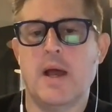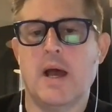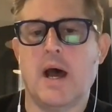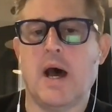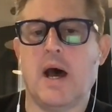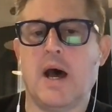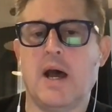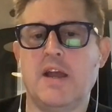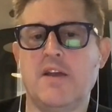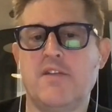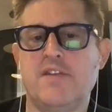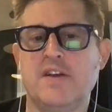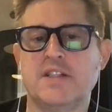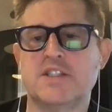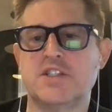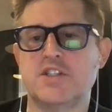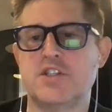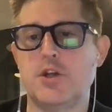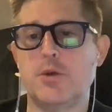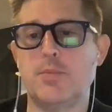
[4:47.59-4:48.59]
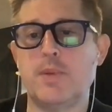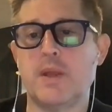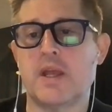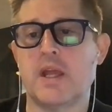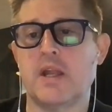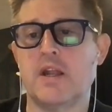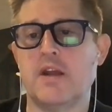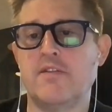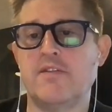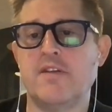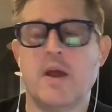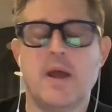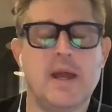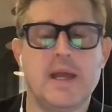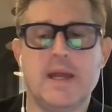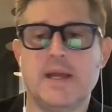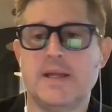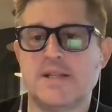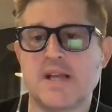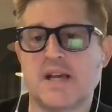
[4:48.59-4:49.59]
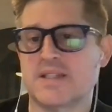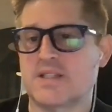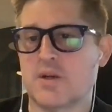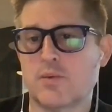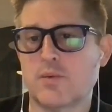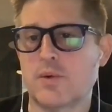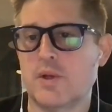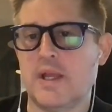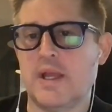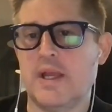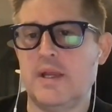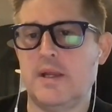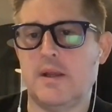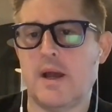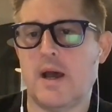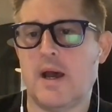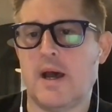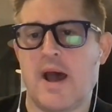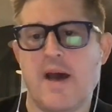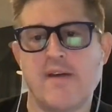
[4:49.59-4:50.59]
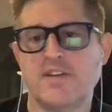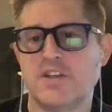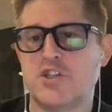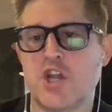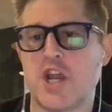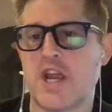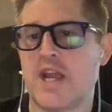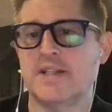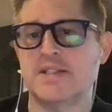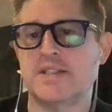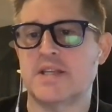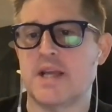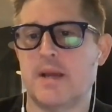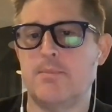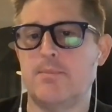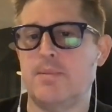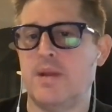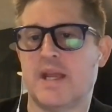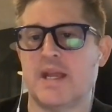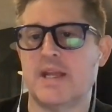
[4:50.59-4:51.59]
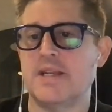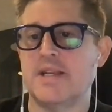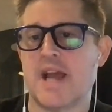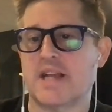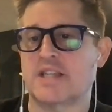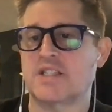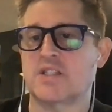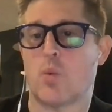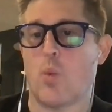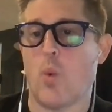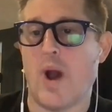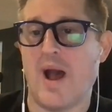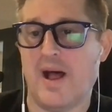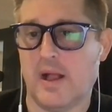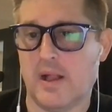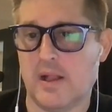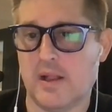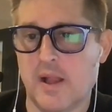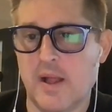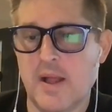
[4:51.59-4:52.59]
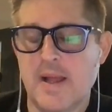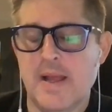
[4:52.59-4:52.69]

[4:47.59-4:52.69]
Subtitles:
if it's duplicative, it doesn't really have a chance at being indexed well.